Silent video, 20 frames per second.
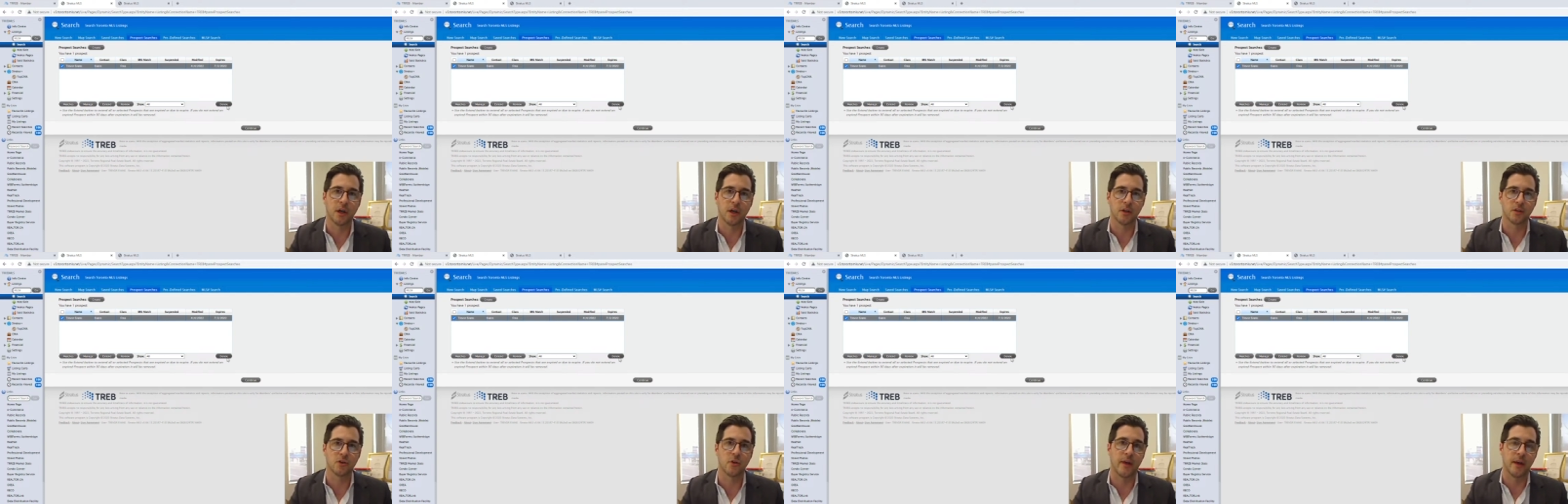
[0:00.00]

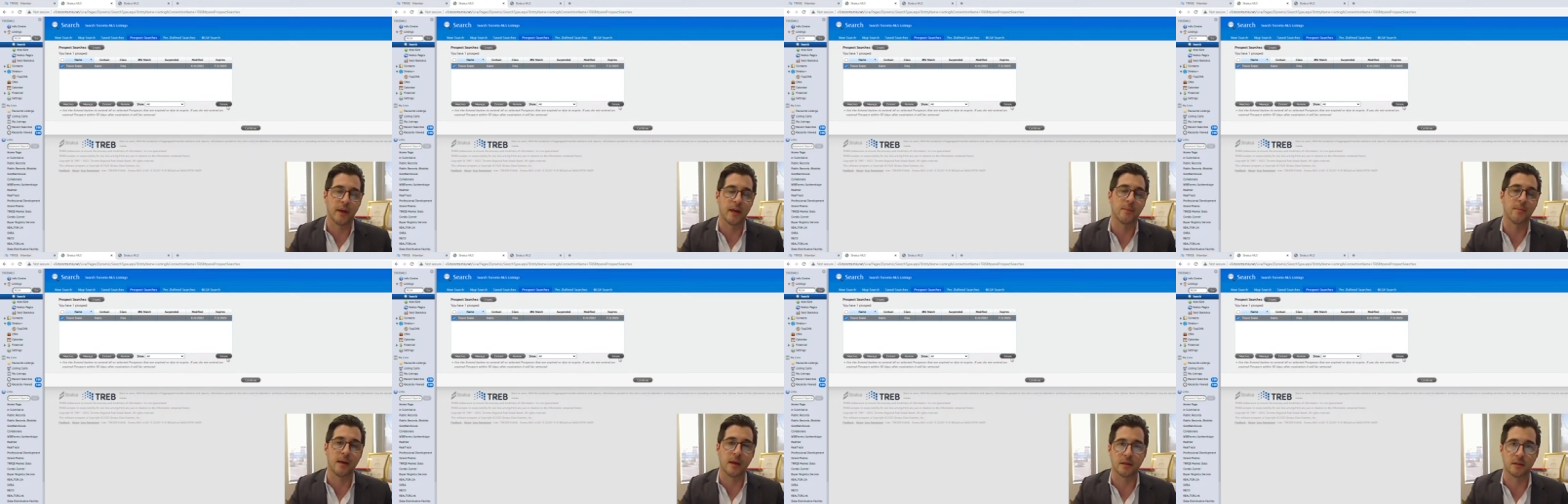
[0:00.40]
so they
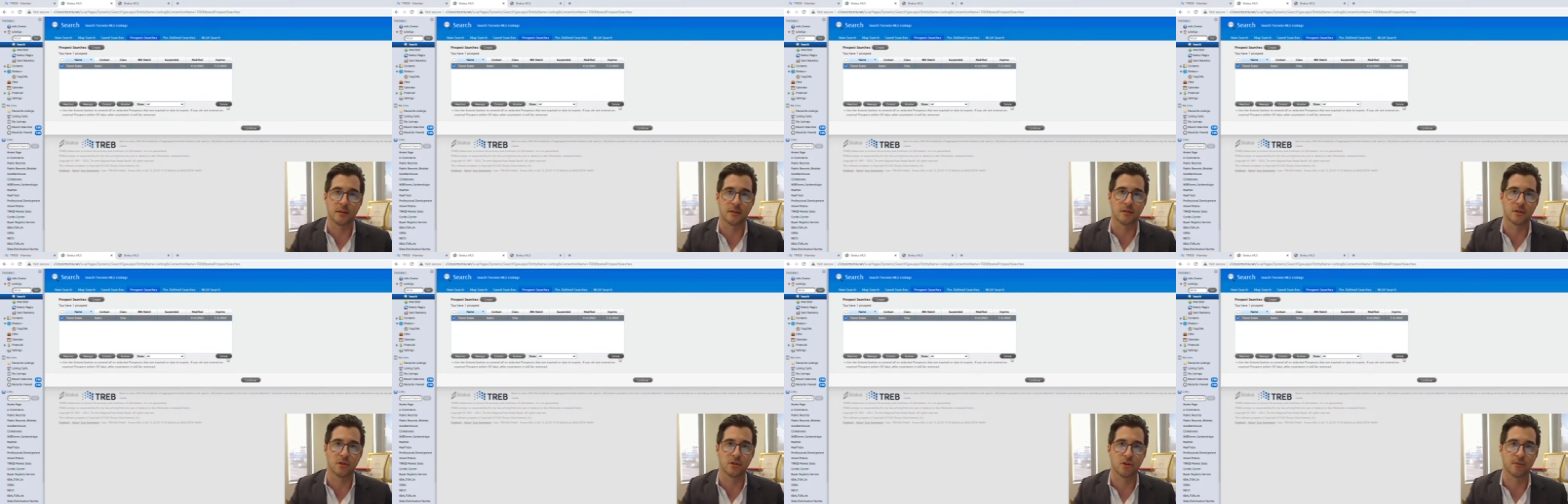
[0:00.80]
can make a
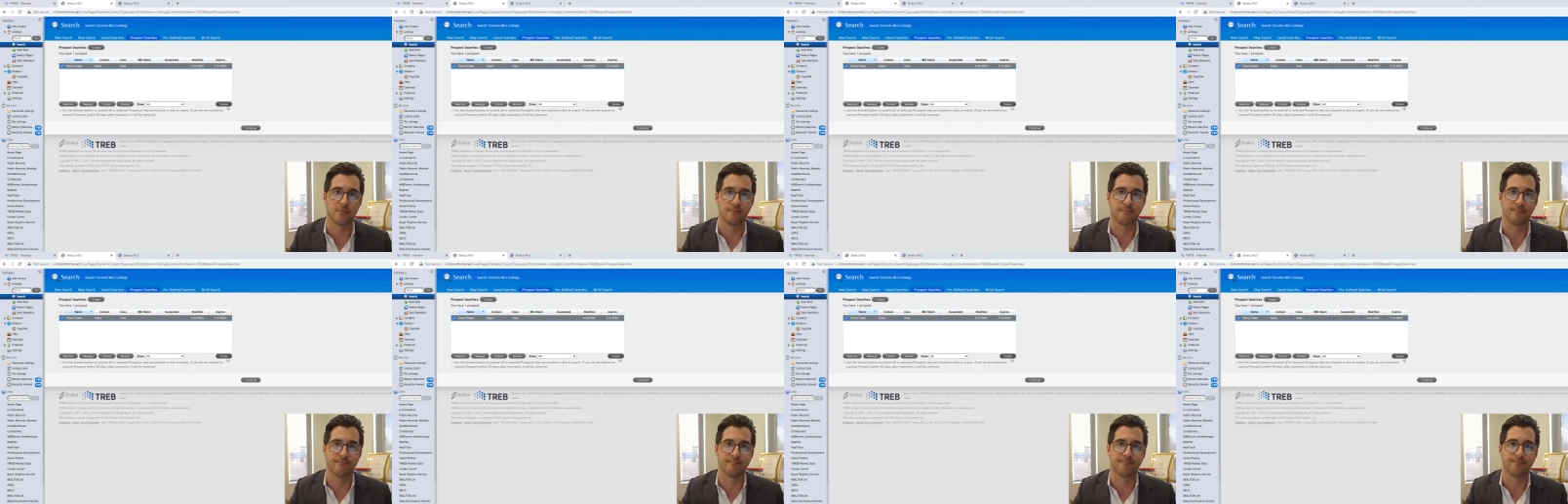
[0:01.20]
decision.
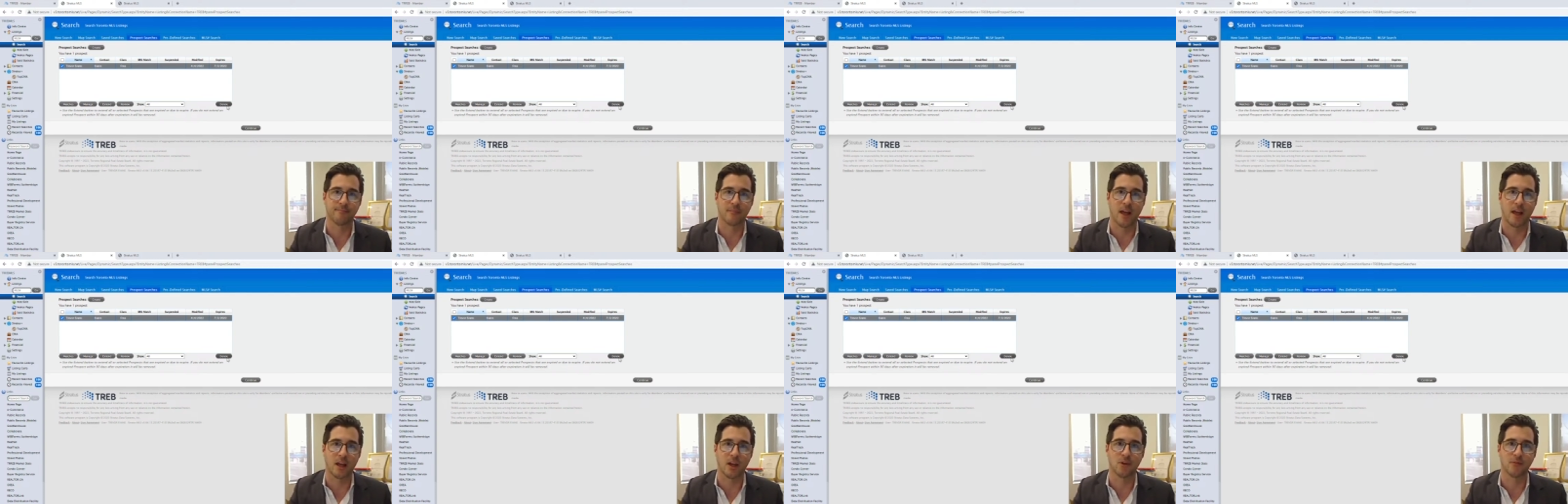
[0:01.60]

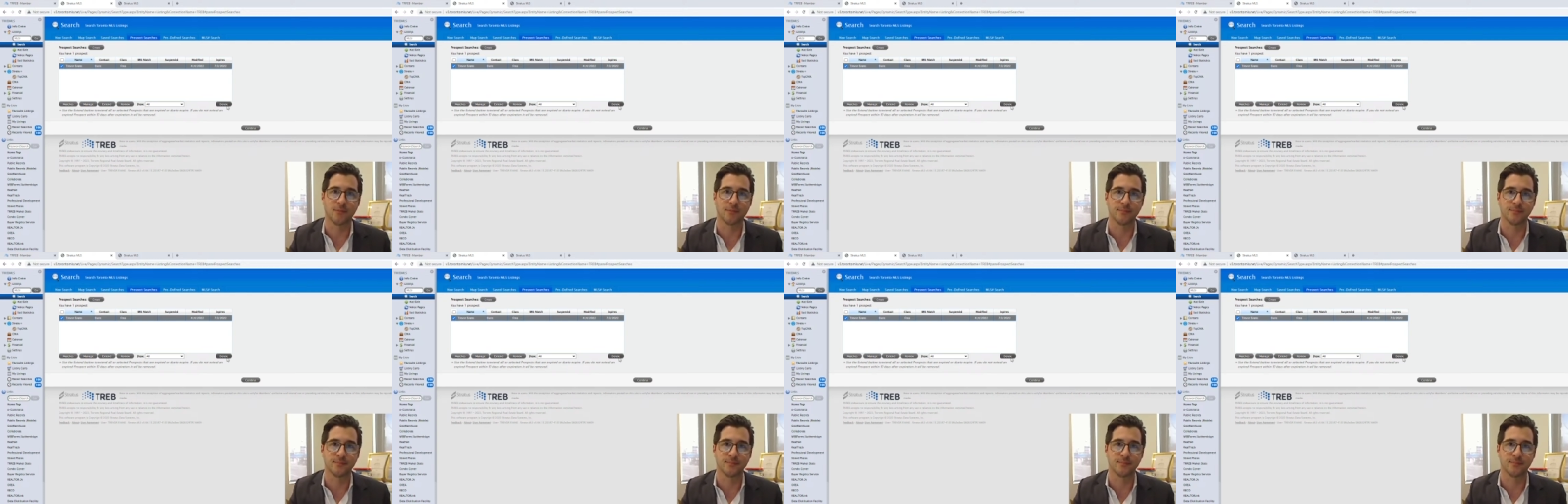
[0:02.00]
Thank you.